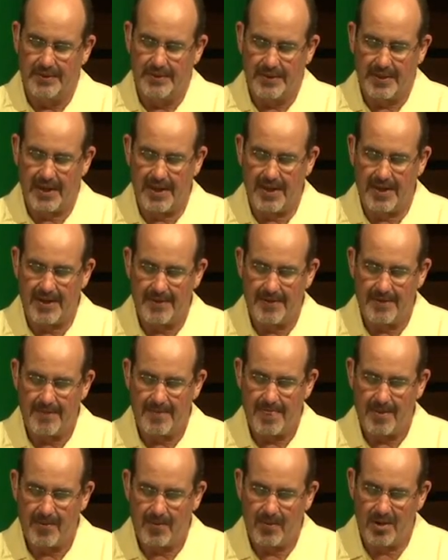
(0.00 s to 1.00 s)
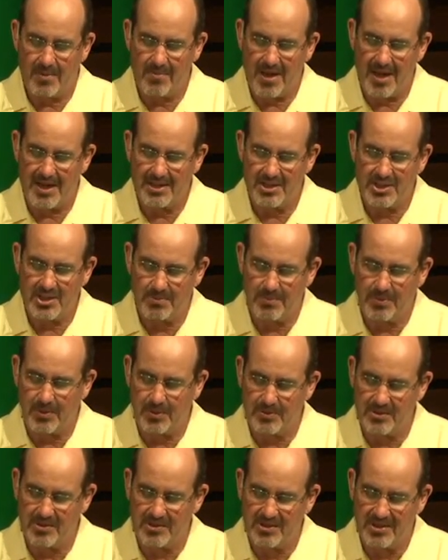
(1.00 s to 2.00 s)
Okay? What am I
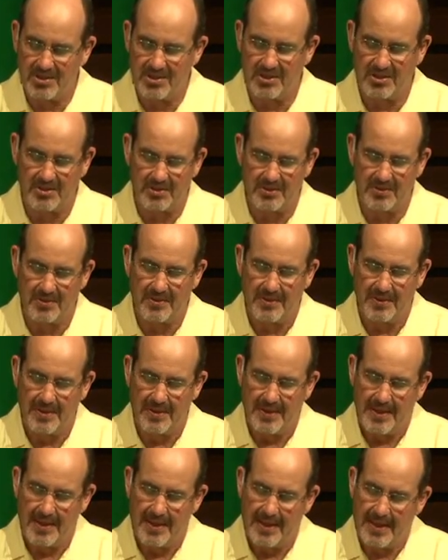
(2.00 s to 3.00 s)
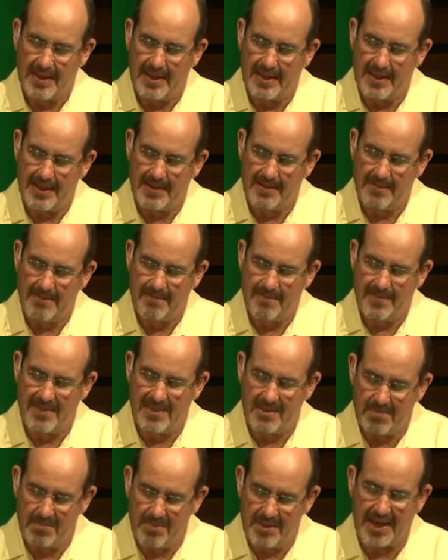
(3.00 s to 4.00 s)
supposed to do? Um,
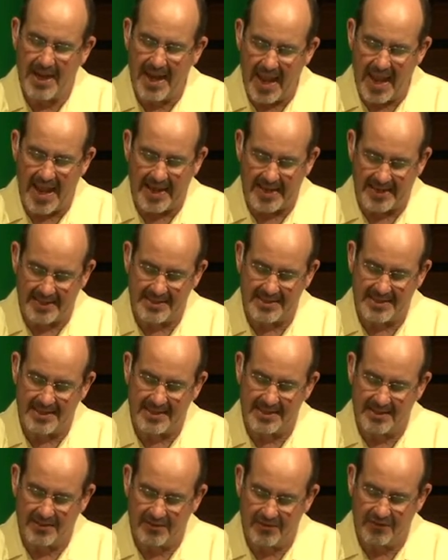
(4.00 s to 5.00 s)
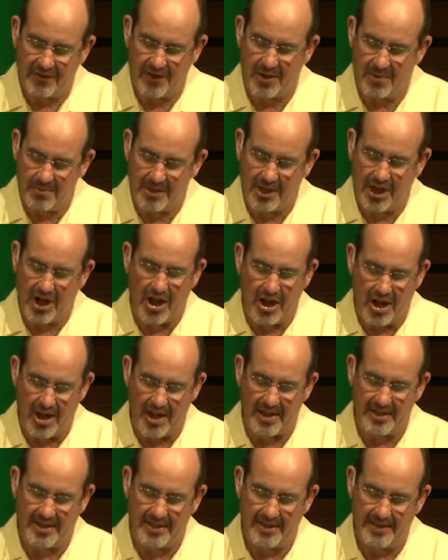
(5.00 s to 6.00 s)
the big ask from God.